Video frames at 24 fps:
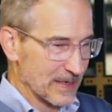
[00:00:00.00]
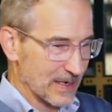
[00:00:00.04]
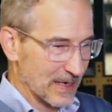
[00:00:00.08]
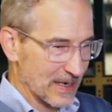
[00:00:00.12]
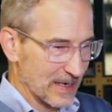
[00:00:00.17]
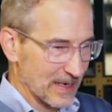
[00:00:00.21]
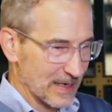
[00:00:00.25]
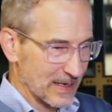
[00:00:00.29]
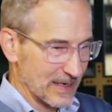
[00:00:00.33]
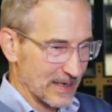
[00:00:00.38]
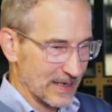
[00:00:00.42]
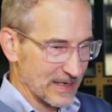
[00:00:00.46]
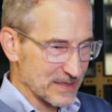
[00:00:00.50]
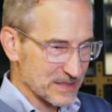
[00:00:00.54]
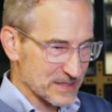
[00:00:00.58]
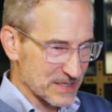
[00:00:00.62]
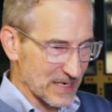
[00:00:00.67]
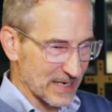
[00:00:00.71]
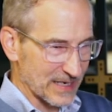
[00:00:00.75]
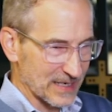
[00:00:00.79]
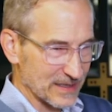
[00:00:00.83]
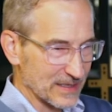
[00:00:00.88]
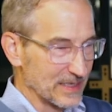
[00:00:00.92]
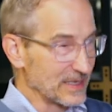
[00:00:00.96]
And
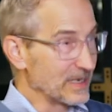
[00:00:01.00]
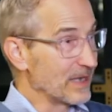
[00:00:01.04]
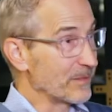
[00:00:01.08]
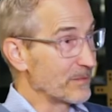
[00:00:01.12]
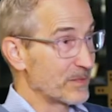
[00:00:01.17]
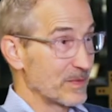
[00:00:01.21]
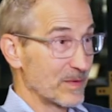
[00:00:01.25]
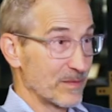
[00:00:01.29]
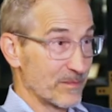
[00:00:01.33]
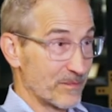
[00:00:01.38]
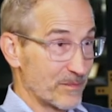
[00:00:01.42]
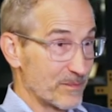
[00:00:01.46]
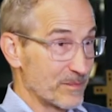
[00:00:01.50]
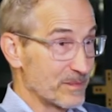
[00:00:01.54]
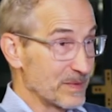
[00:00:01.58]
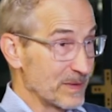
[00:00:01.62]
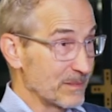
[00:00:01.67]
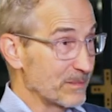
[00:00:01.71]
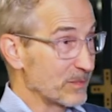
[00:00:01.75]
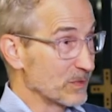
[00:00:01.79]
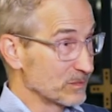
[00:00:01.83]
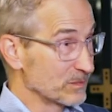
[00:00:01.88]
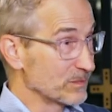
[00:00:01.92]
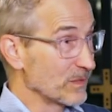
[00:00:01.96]
secondly, you have to be
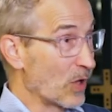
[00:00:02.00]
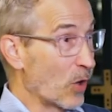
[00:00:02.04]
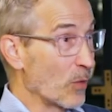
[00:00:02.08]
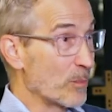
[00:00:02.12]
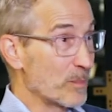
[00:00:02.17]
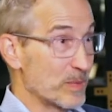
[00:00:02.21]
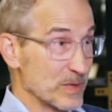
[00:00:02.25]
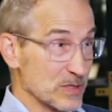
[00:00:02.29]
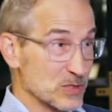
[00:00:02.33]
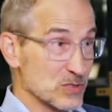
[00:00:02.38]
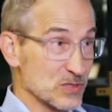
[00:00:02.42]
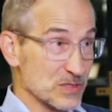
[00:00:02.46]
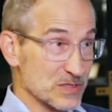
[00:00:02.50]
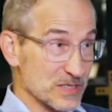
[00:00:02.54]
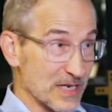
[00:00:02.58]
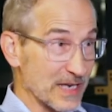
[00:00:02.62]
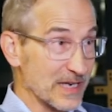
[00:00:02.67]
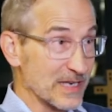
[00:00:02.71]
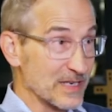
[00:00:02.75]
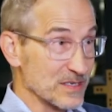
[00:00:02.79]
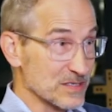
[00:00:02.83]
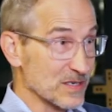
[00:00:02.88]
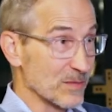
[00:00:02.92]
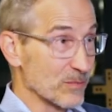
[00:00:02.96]
people open to
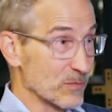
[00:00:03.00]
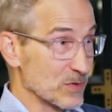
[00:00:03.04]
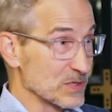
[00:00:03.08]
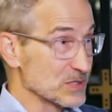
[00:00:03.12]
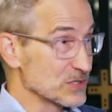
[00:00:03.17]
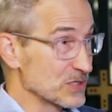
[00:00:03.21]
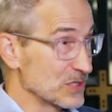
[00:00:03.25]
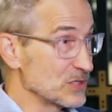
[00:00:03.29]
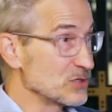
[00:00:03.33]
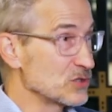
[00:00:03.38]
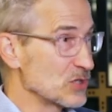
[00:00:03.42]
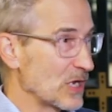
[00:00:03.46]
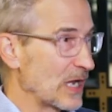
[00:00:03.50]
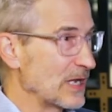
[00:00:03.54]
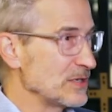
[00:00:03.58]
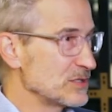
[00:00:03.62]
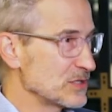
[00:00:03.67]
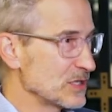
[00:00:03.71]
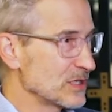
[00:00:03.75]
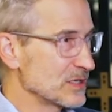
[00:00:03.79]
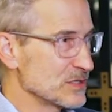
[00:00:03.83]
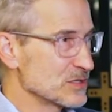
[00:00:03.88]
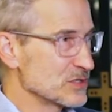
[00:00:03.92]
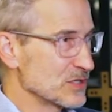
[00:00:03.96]
taking some risk and
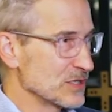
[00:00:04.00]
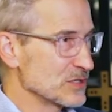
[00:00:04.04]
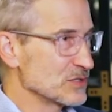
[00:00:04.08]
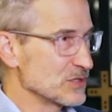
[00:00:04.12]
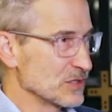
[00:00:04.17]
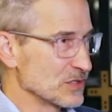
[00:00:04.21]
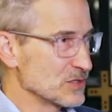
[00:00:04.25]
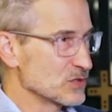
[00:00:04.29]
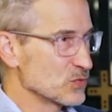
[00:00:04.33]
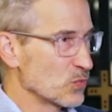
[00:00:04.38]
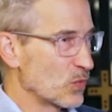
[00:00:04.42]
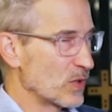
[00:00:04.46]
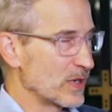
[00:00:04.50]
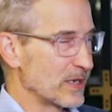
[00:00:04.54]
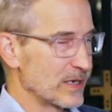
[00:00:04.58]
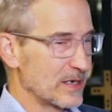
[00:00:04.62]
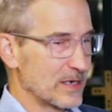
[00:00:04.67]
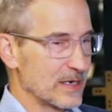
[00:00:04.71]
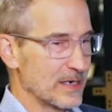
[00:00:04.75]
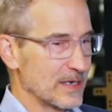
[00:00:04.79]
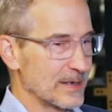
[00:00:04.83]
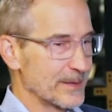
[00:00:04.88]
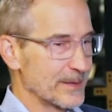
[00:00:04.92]
changing decisions when